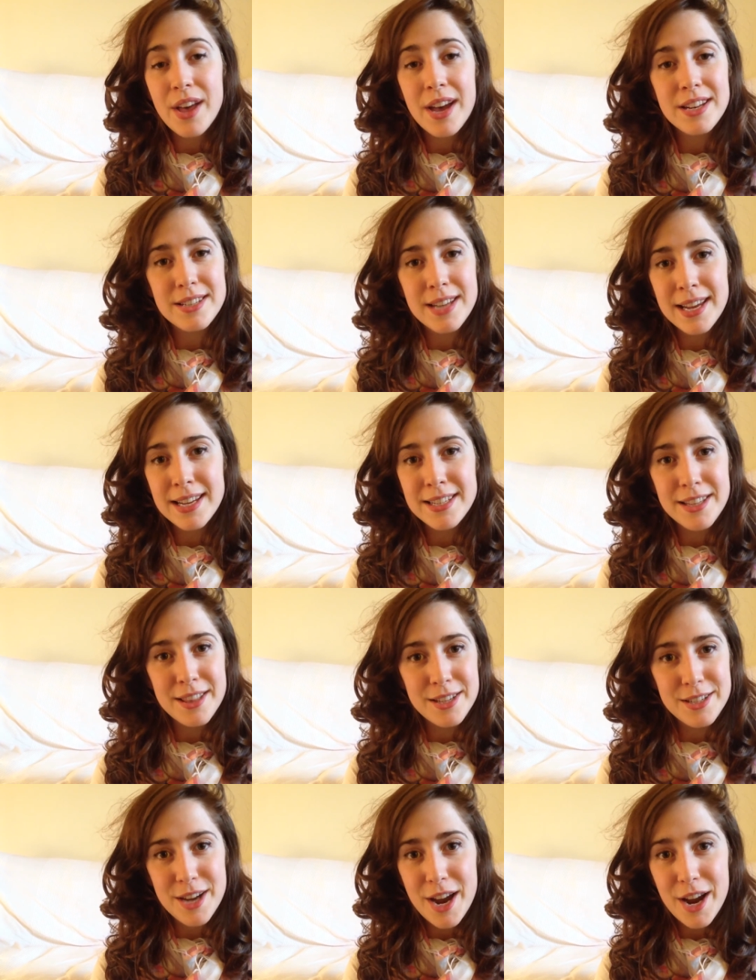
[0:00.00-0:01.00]
that date in
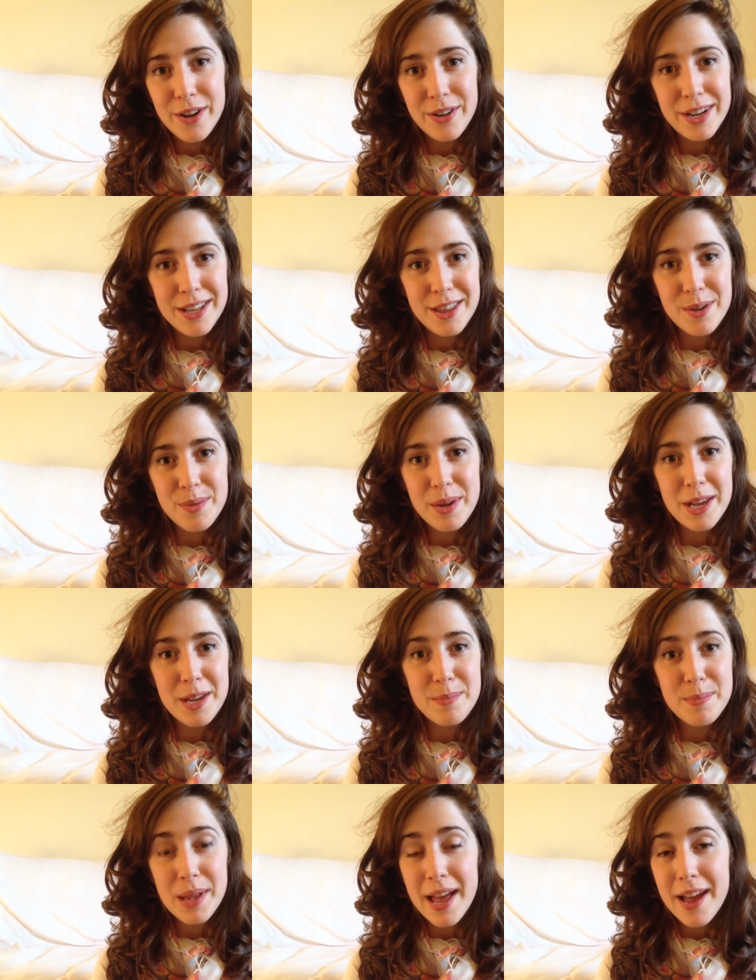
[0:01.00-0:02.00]
the diary that we
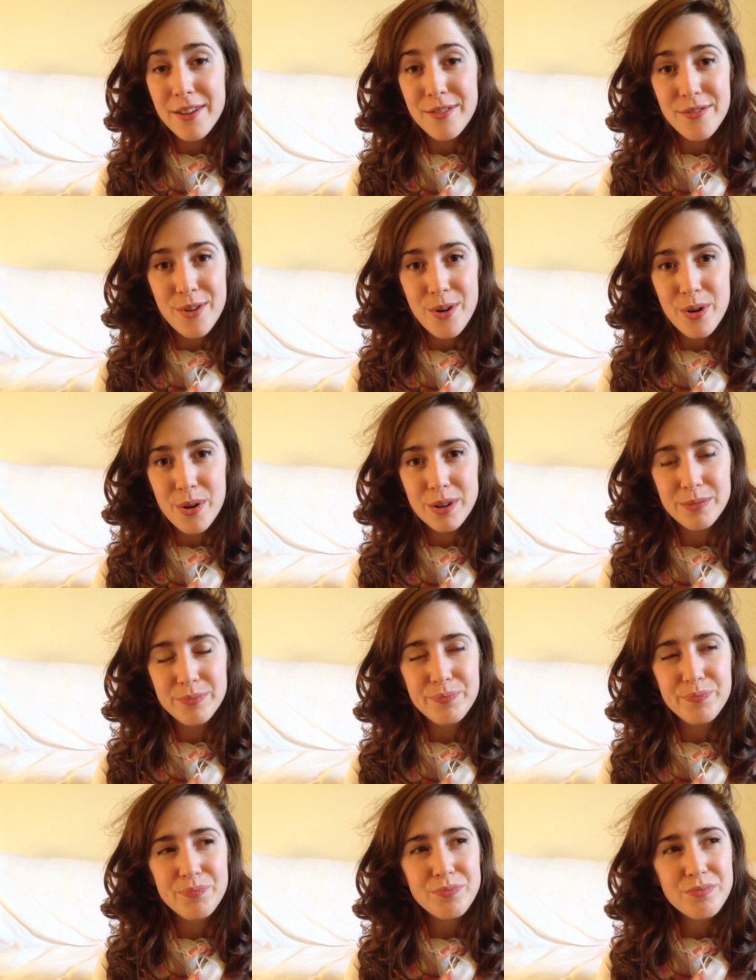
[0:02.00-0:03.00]
can plan for.
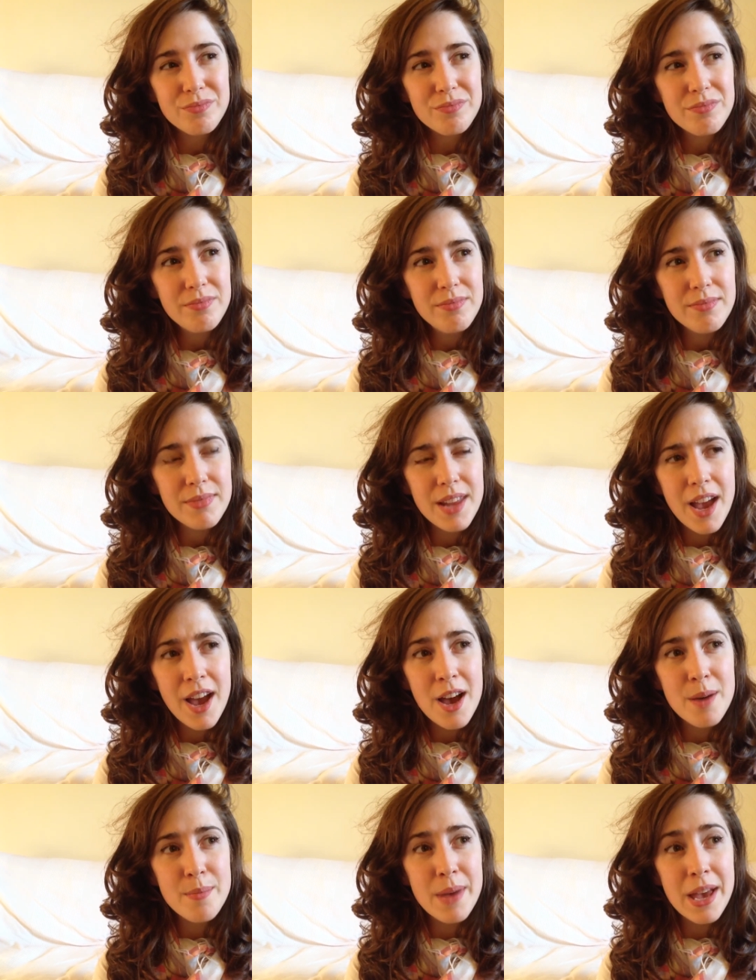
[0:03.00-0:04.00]

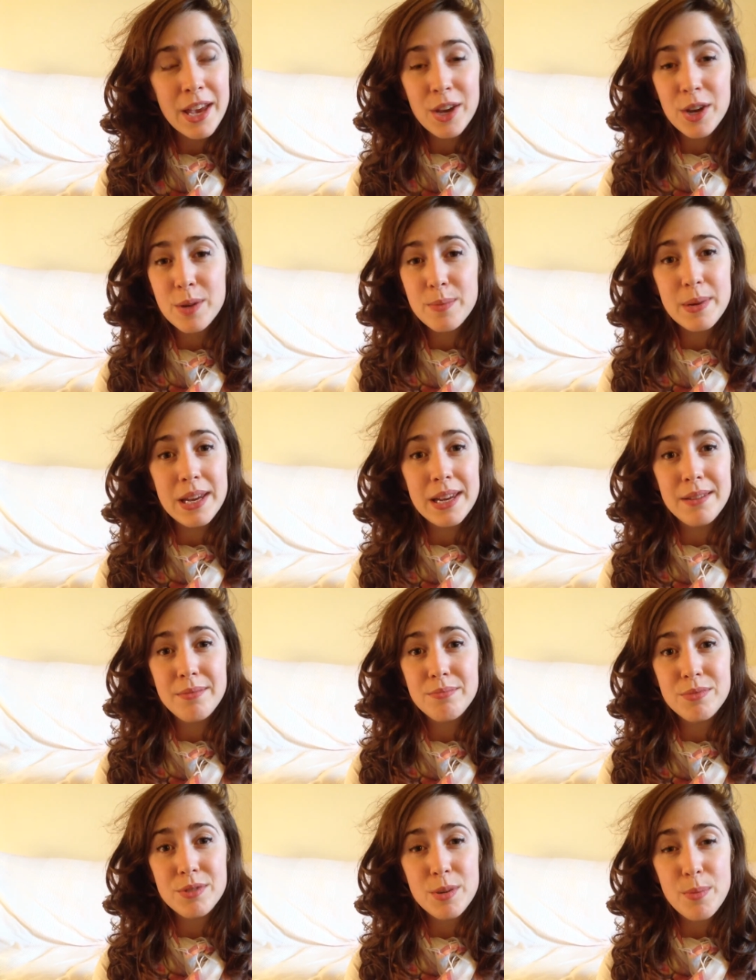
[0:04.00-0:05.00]
Um, it could be
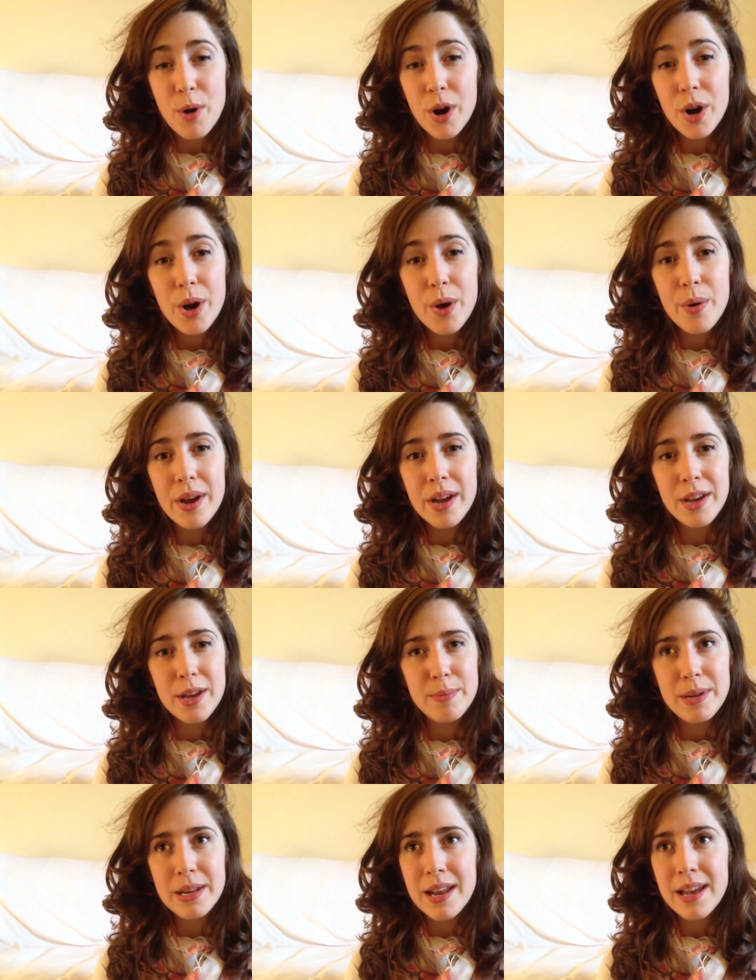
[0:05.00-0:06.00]
tomorrow, it
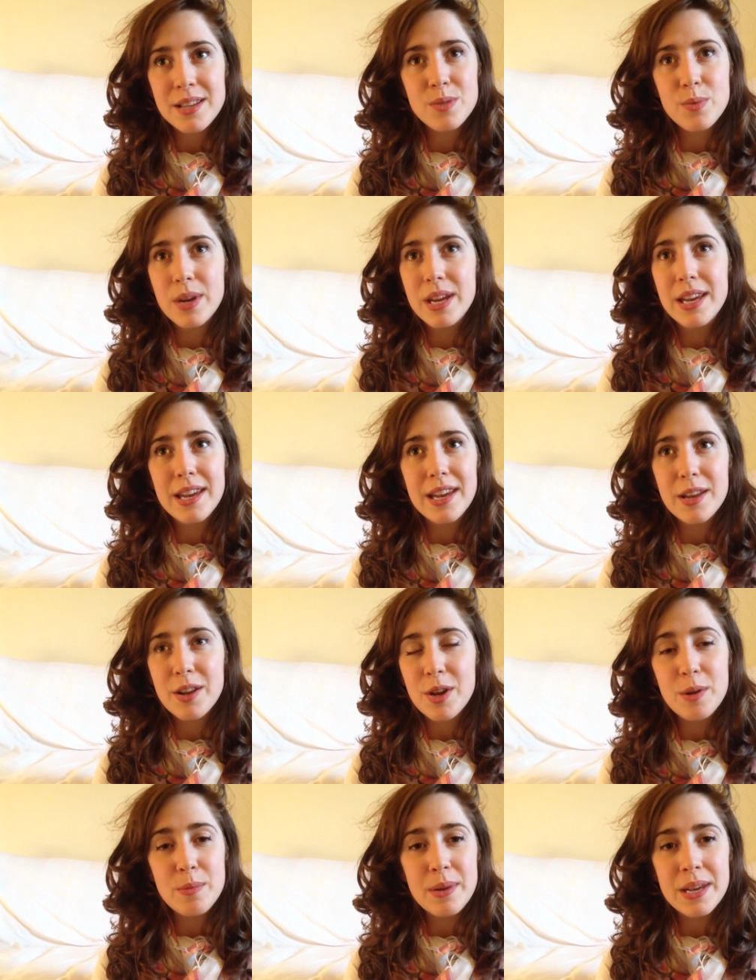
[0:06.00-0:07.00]
could be next week, it
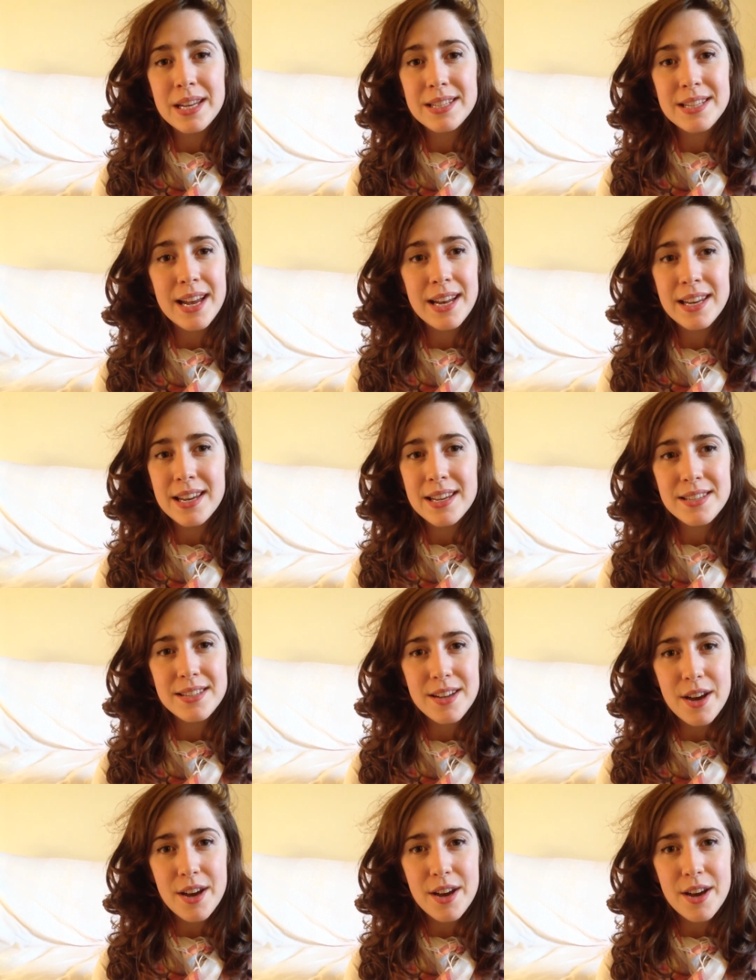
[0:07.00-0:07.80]
could be in 10 years'